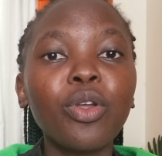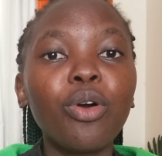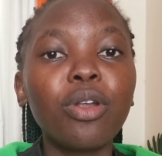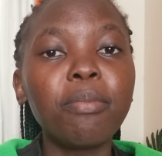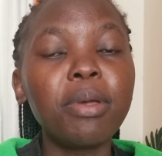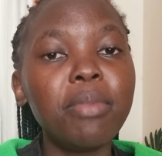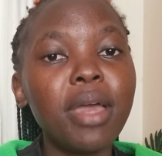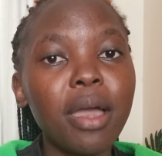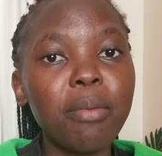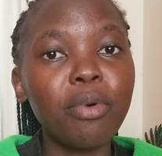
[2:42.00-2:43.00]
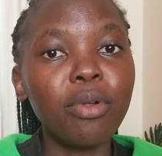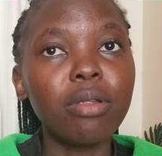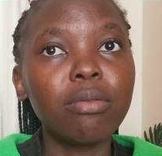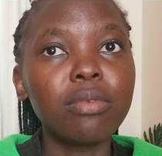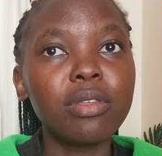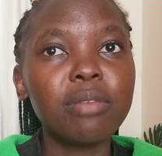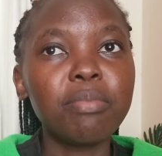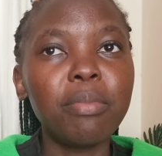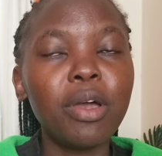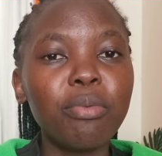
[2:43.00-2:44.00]
Or BBI mall. Is it
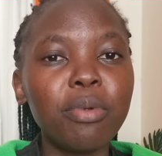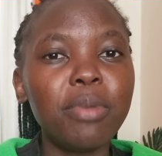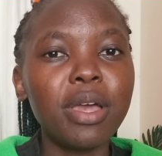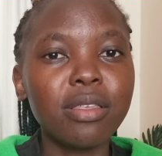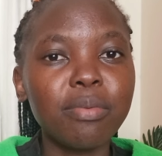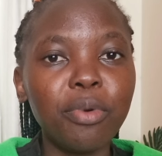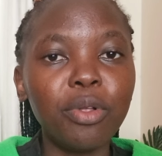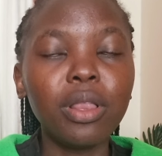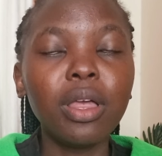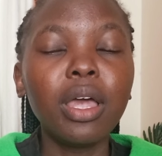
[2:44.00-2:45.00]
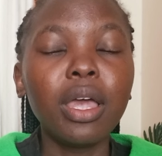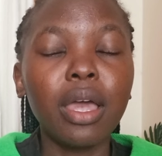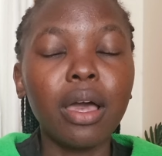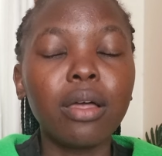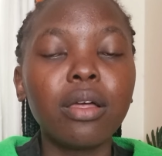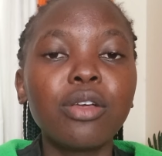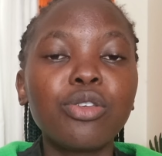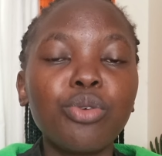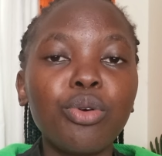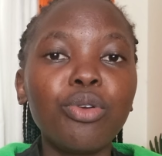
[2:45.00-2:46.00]
BBI or BBS mall? Yeah.
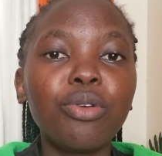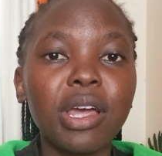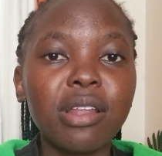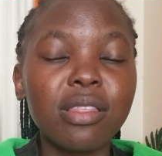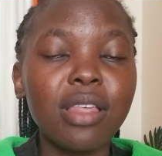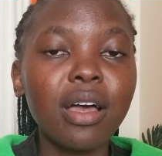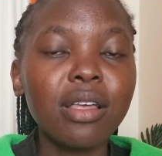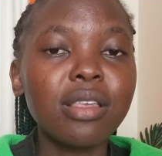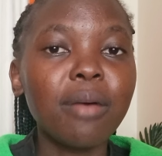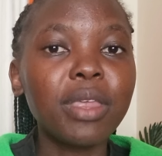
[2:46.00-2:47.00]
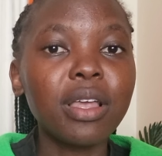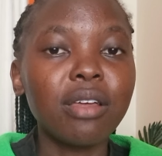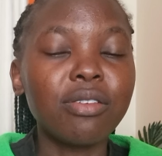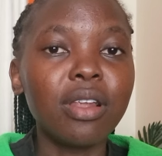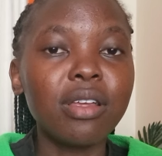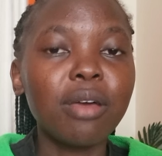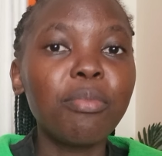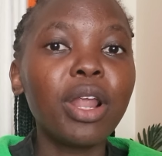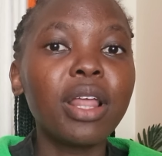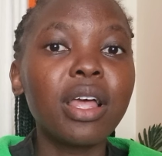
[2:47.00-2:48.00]
So you write there something that's
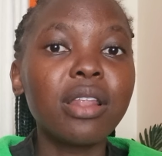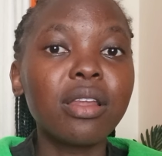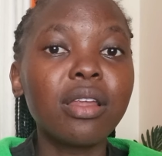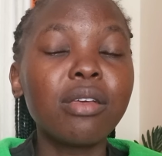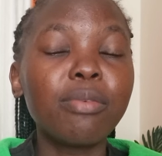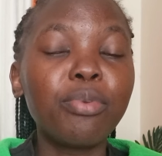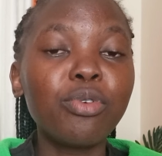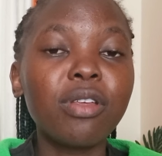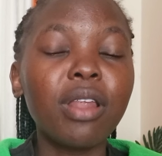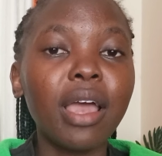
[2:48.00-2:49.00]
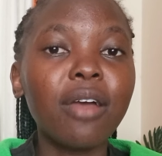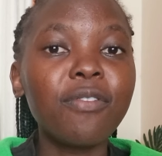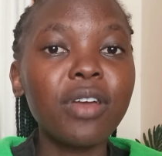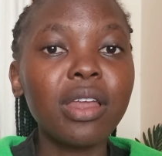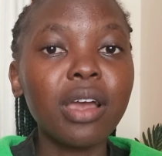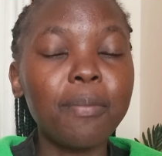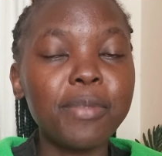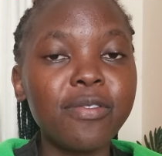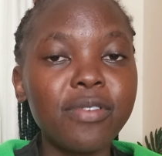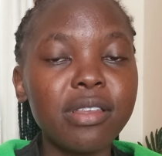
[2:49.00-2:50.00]
relatable and then put like very
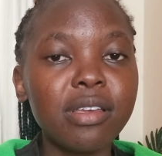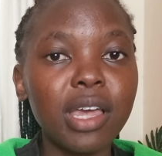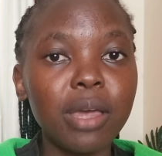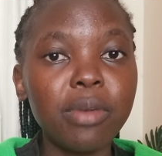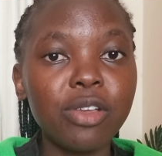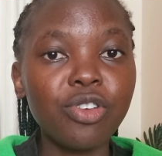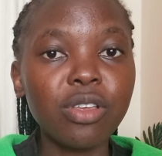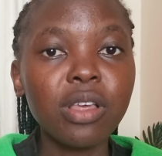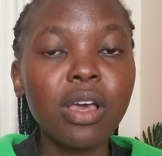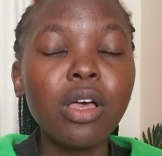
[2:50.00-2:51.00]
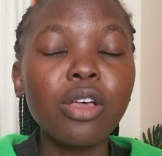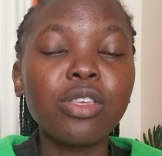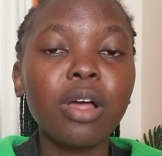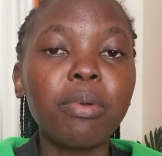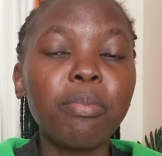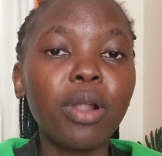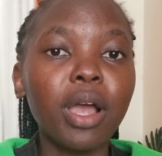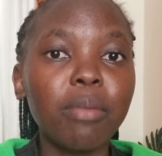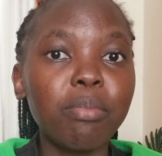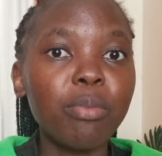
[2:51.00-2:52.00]
captivating images so that people
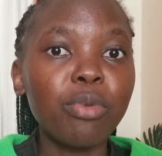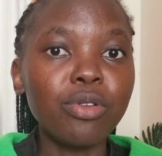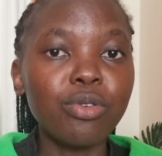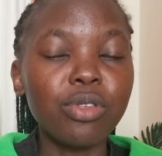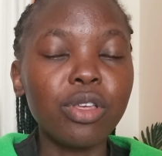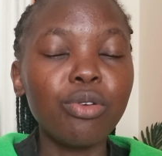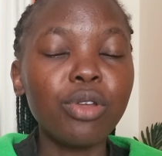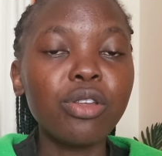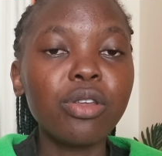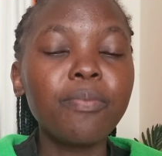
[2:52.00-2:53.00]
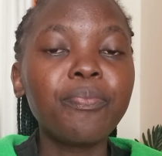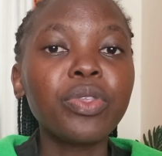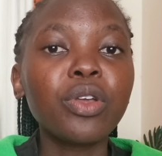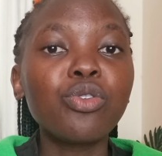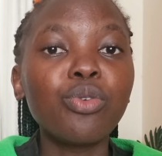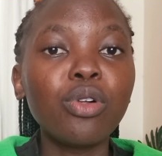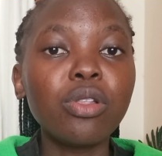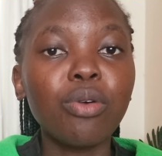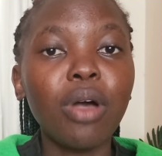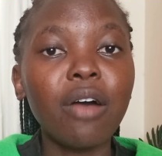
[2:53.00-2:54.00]
can be able to see. You need to
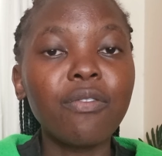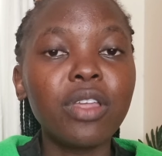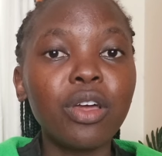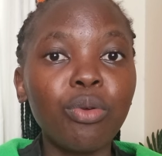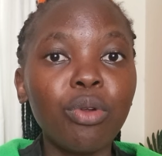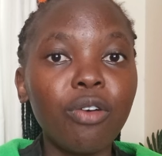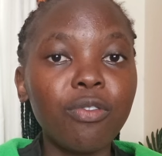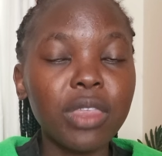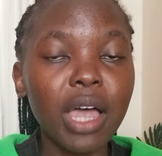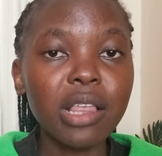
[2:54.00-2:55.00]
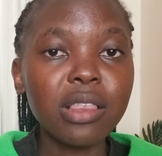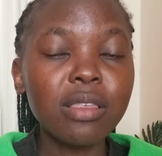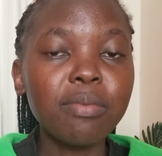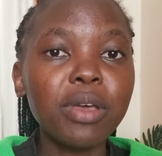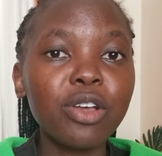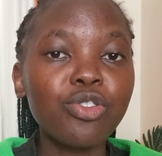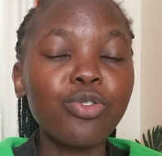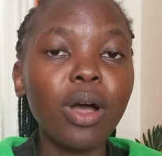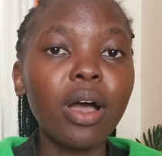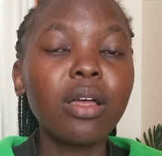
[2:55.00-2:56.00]
also have the rule of thirds. Make
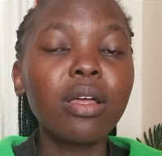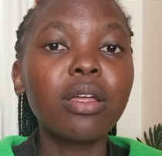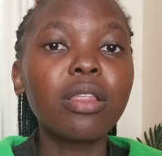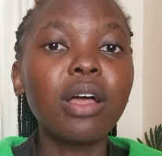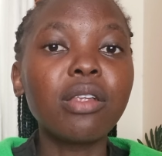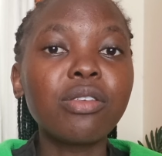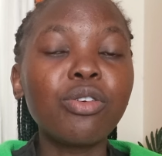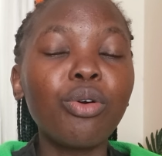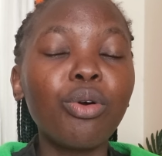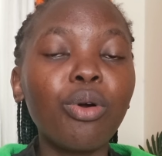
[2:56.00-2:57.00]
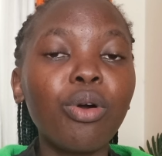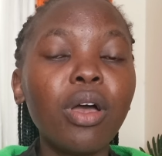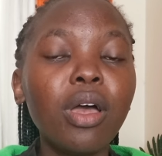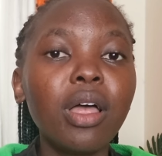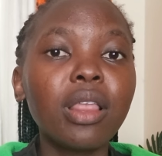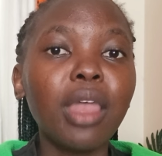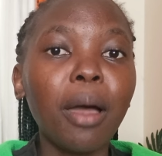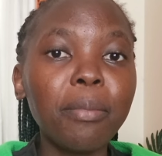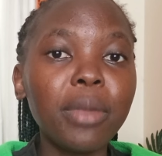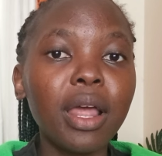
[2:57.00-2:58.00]
sure that your
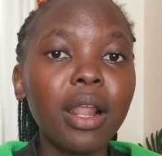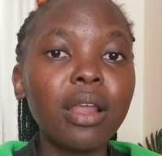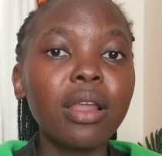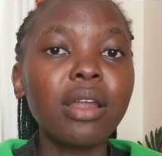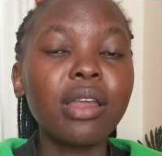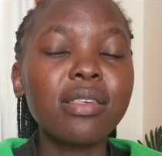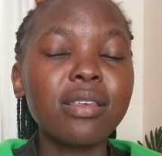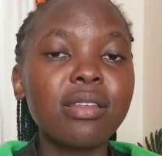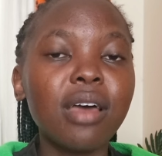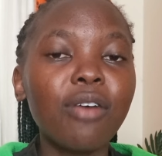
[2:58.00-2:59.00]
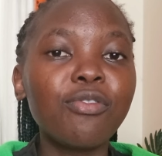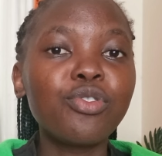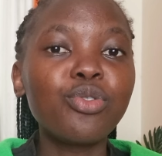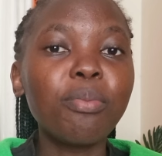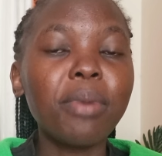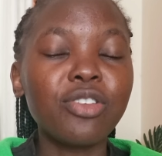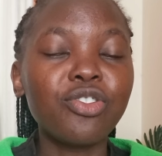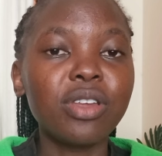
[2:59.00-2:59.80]
thumbnail doesn't have too much